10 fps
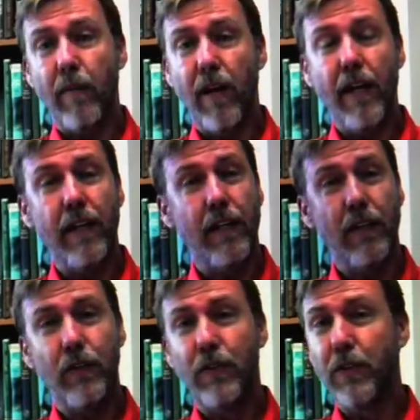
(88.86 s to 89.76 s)
line
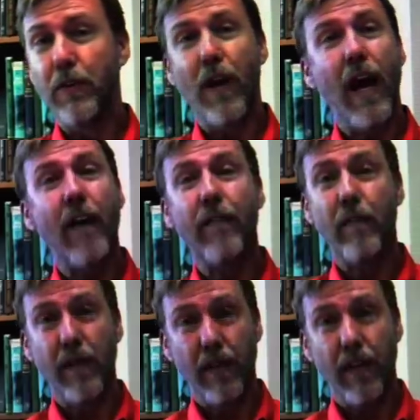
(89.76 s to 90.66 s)
is you have to
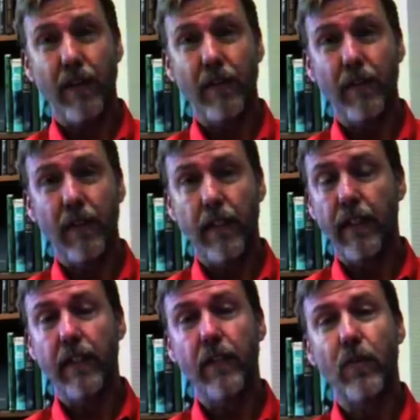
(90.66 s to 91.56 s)
be there.
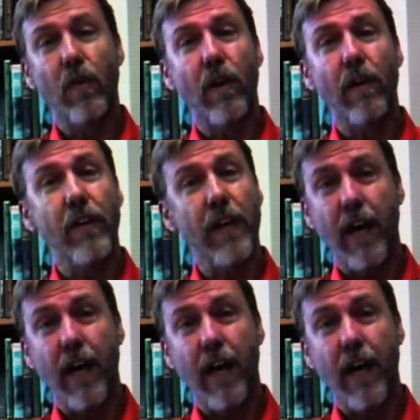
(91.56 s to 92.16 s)
It is where the